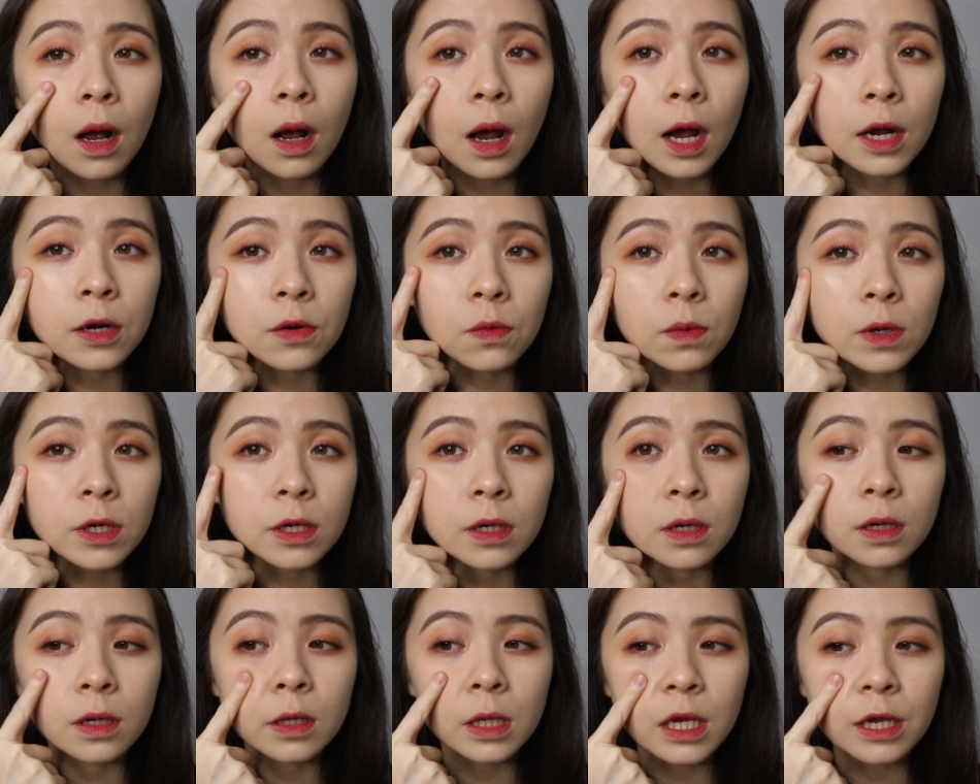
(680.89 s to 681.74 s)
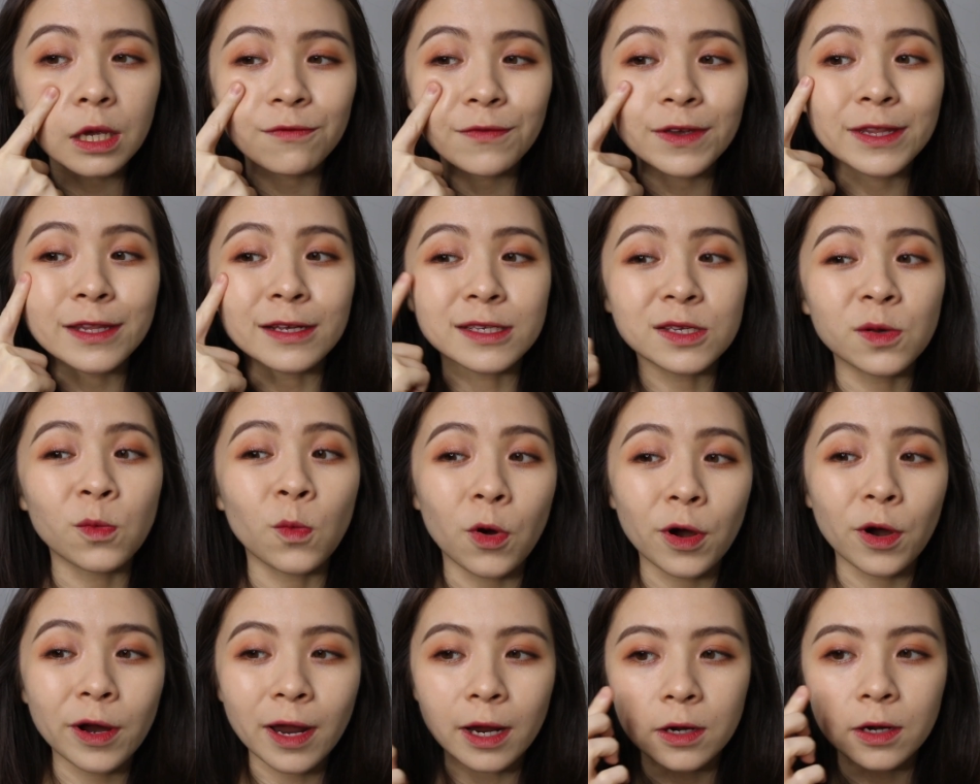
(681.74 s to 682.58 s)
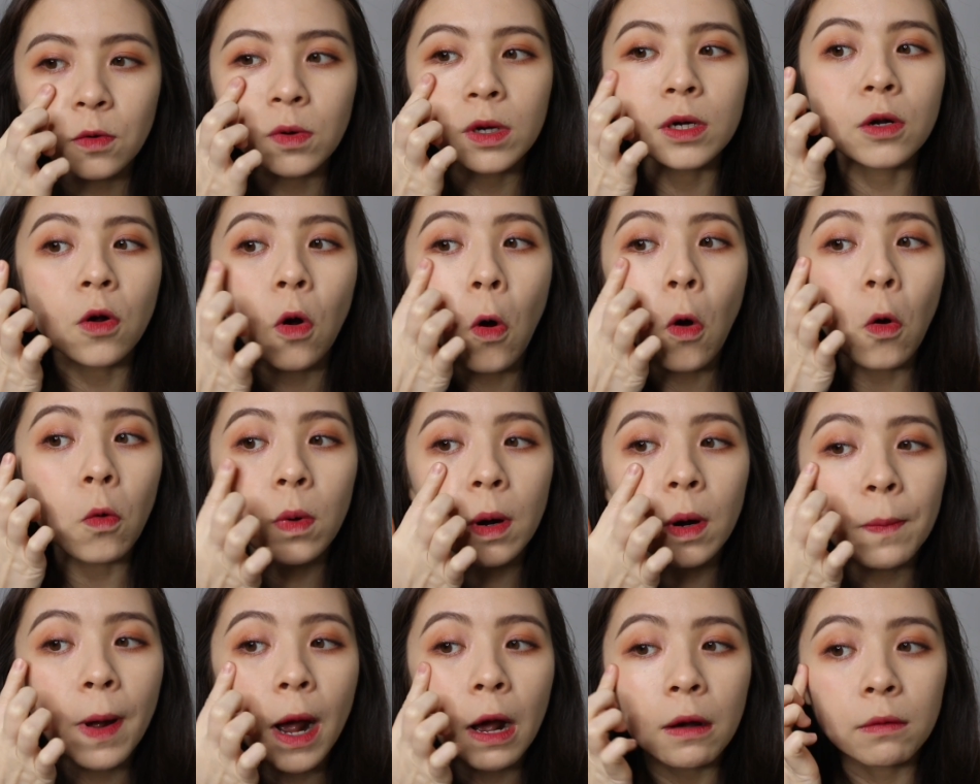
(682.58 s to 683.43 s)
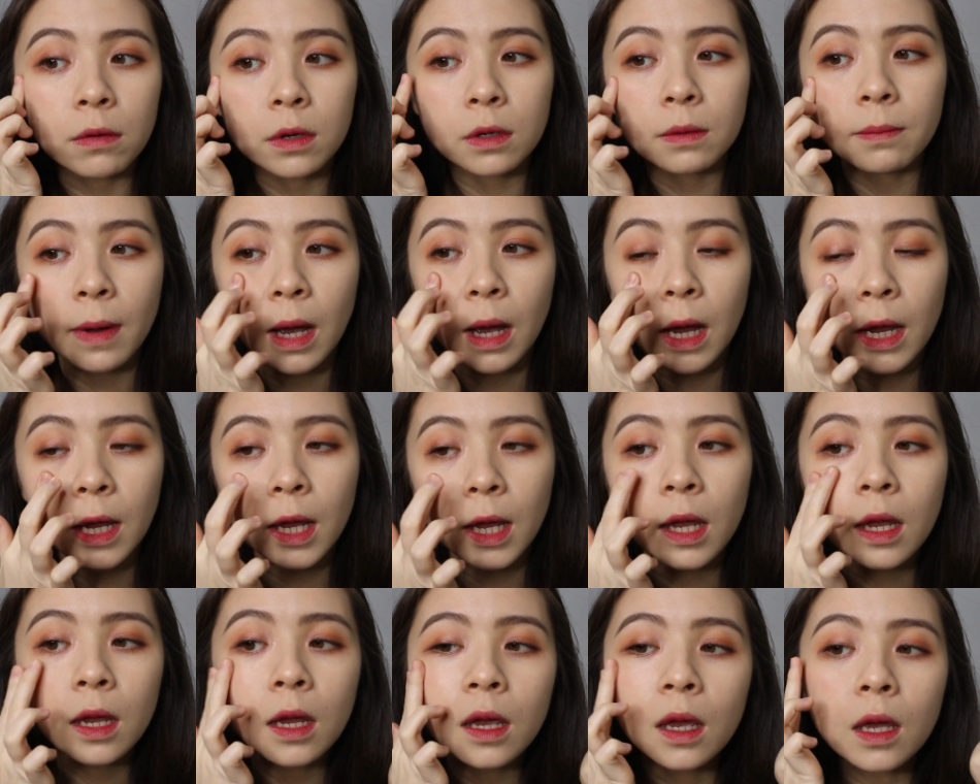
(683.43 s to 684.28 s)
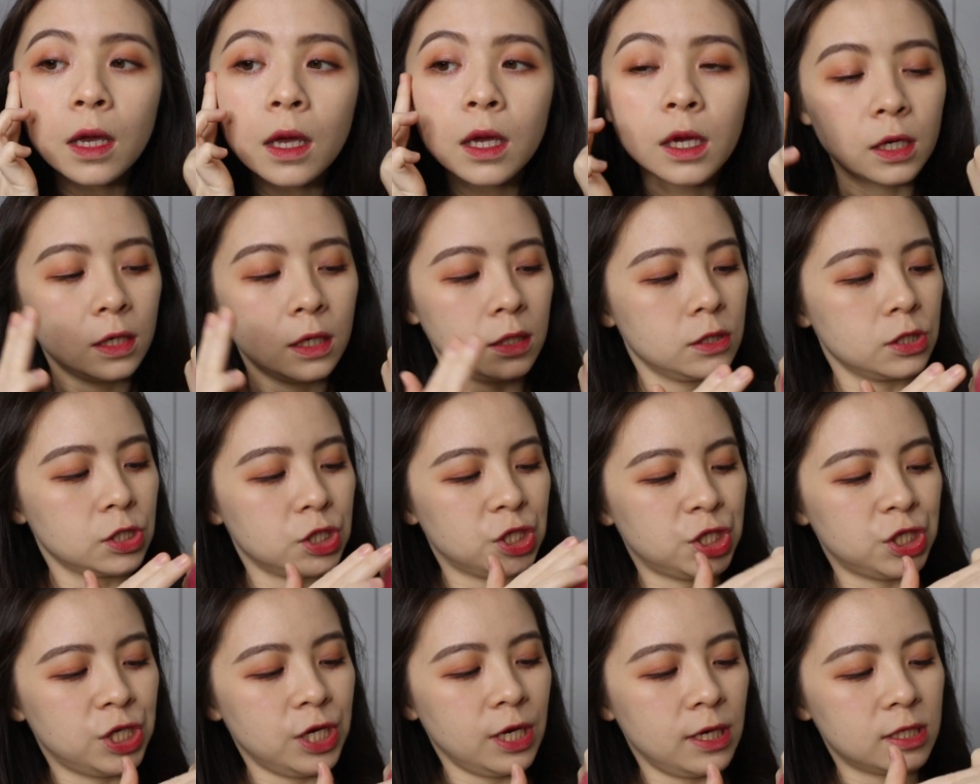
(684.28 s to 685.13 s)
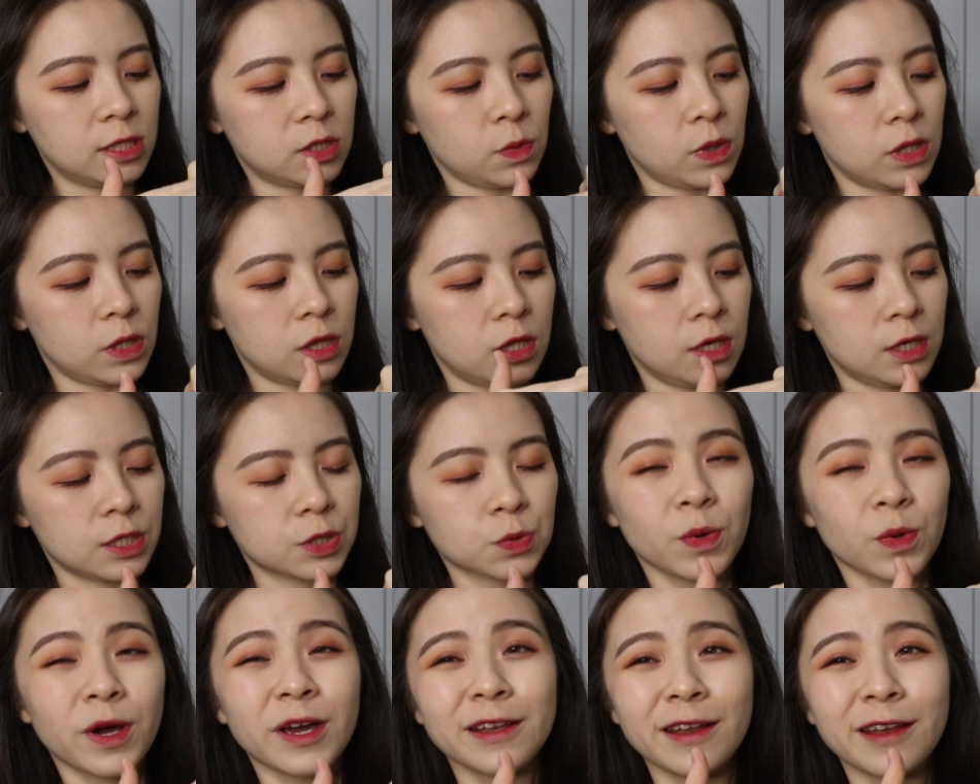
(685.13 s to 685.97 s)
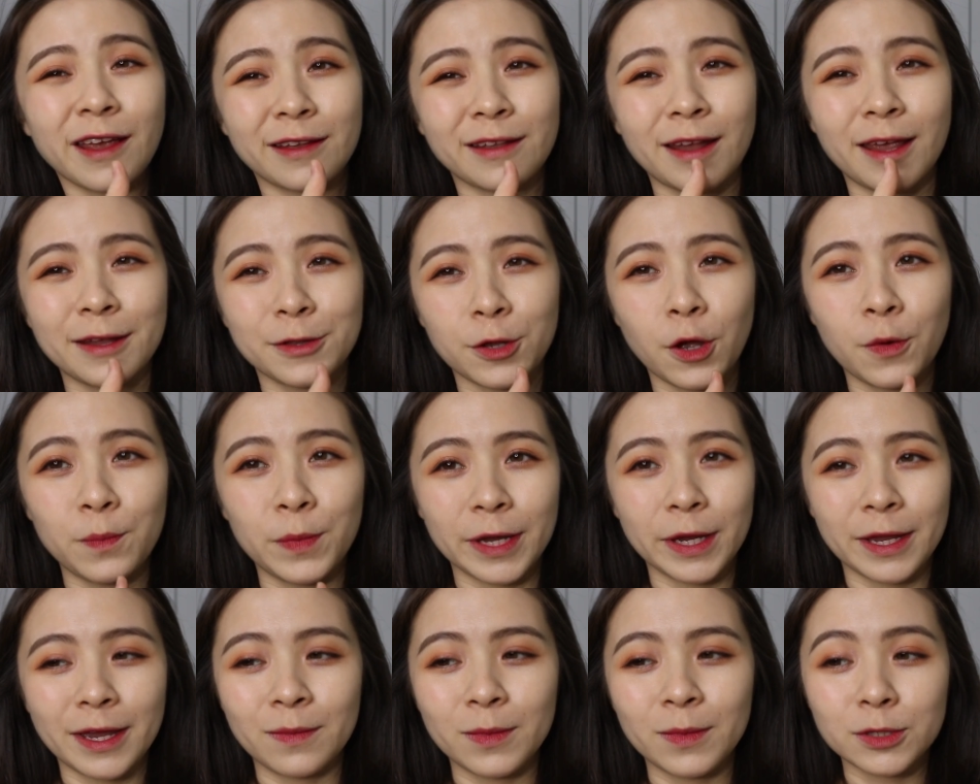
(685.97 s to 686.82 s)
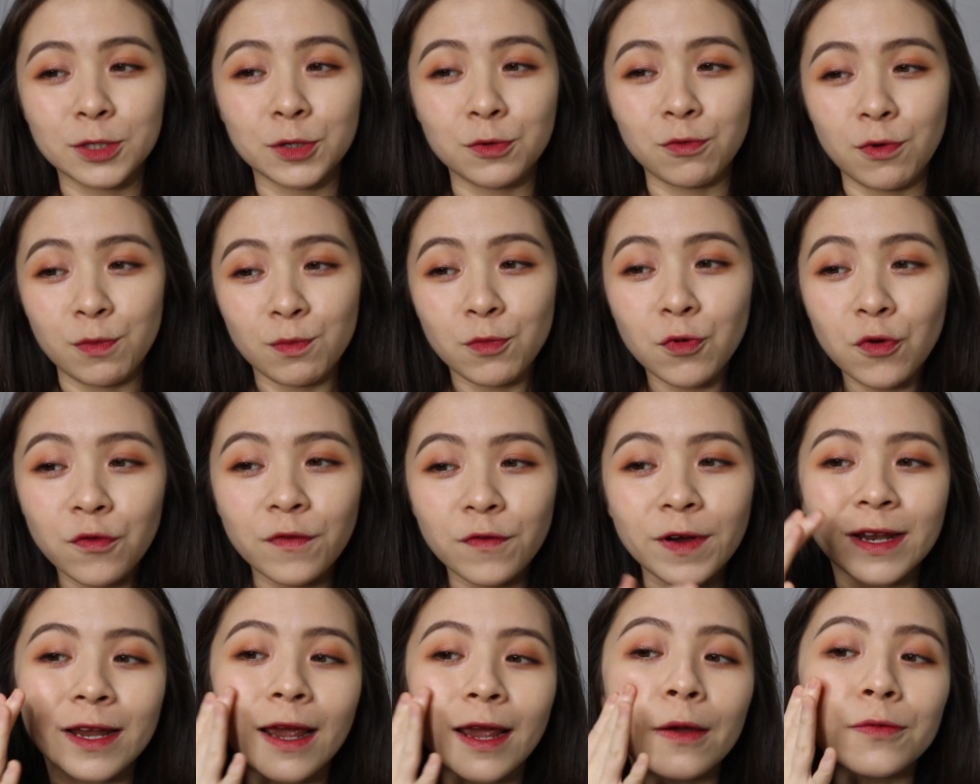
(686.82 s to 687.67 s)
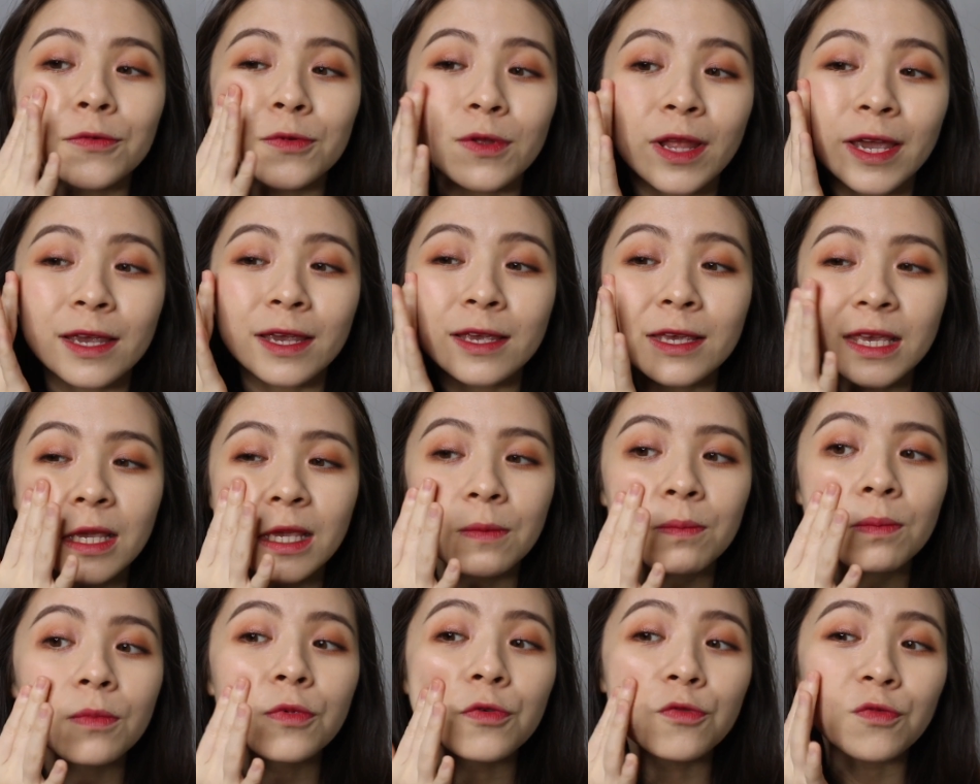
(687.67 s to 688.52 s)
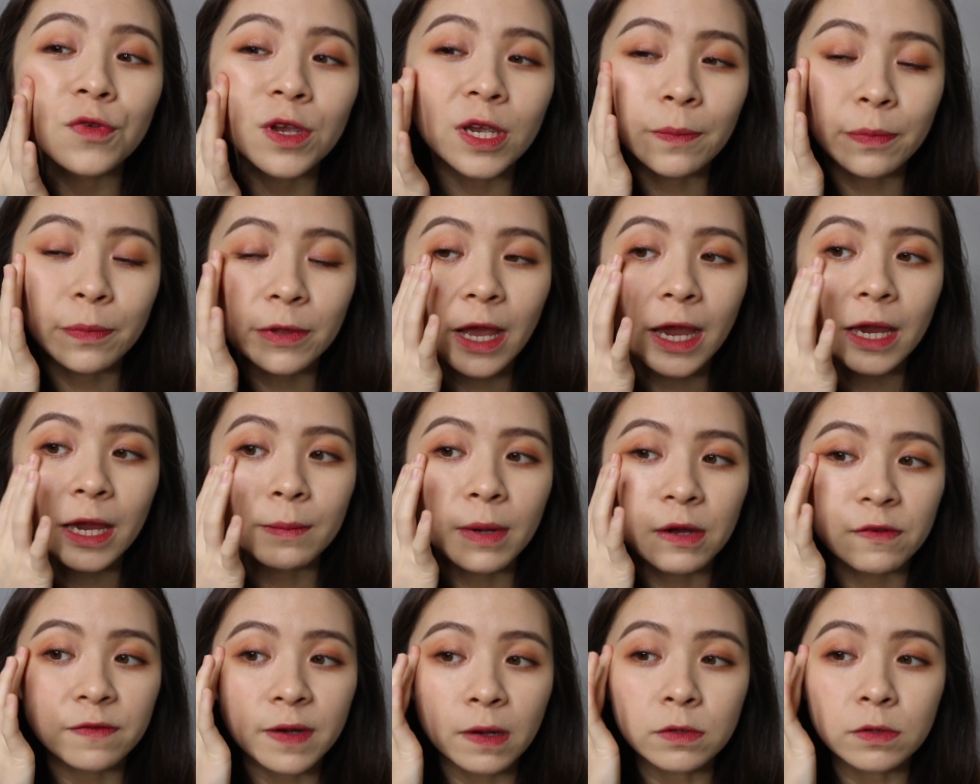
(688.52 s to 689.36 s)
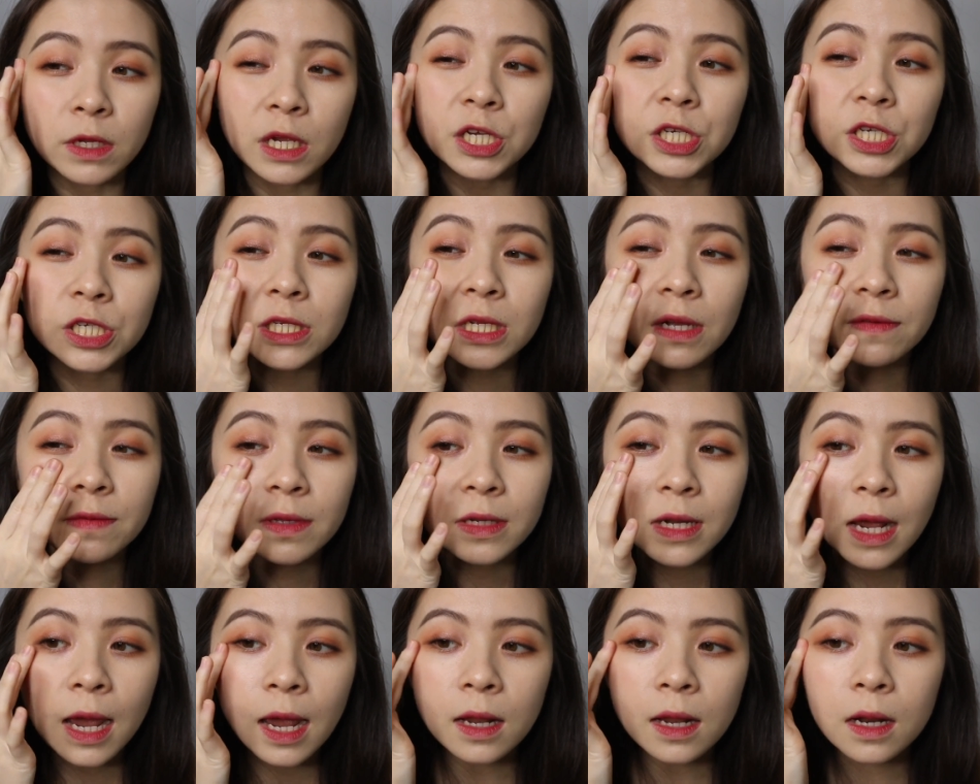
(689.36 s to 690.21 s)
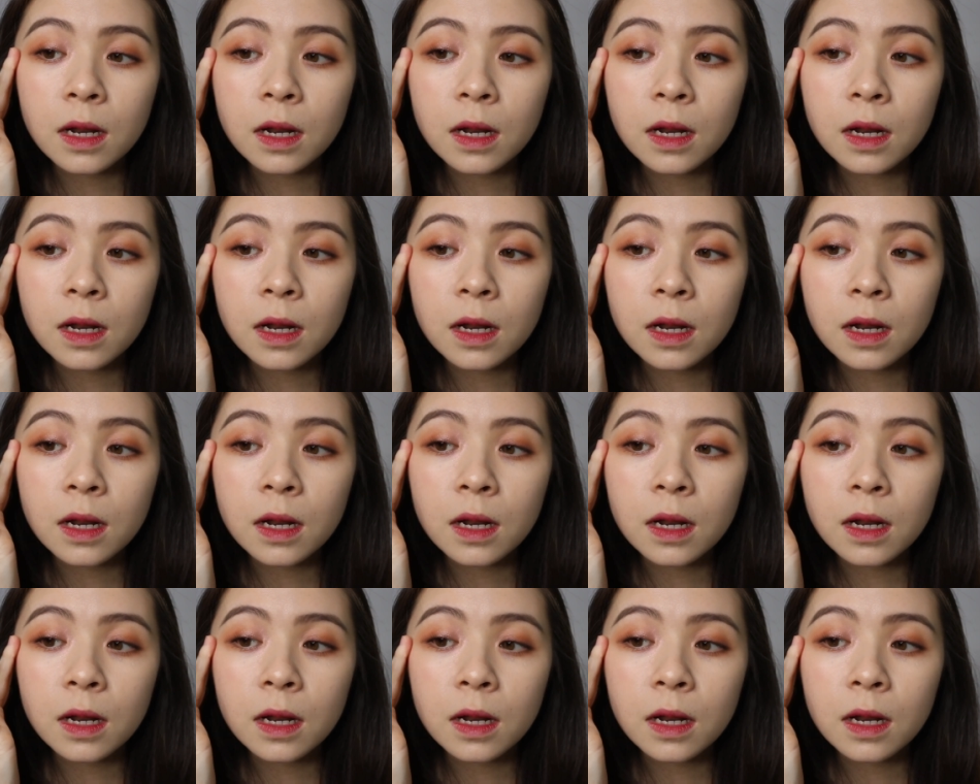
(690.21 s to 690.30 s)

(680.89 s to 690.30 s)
I don't want to, if it doesn't work, I don't want to overpower my cheeks with this one and then not being able to remove, and I have to like keep reapplying my foundation after that.